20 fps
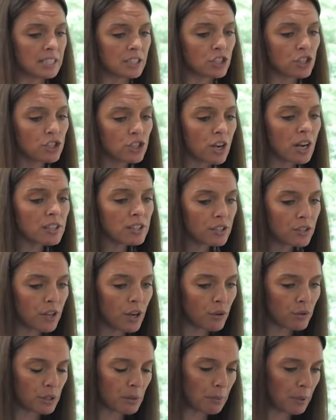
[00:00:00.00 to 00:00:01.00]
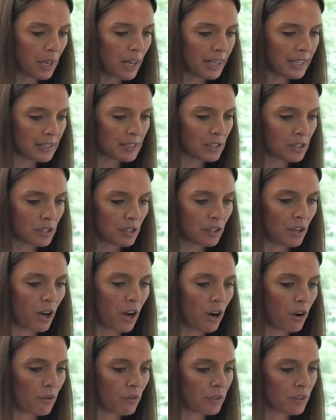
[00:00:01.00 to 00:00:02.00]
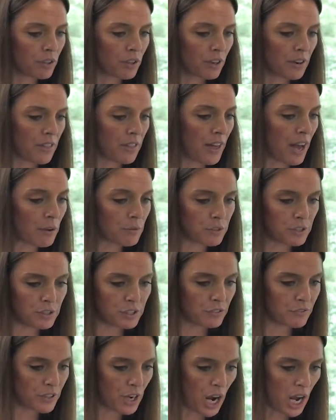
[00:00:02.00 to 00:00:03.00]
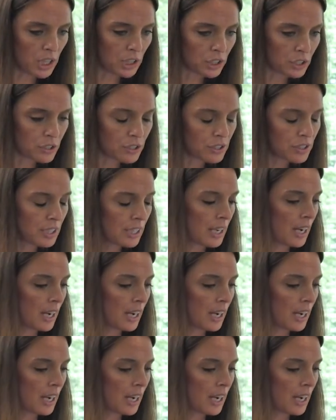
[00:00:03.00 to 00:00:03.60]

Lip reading: Just those appliances alone are thousands of dollars.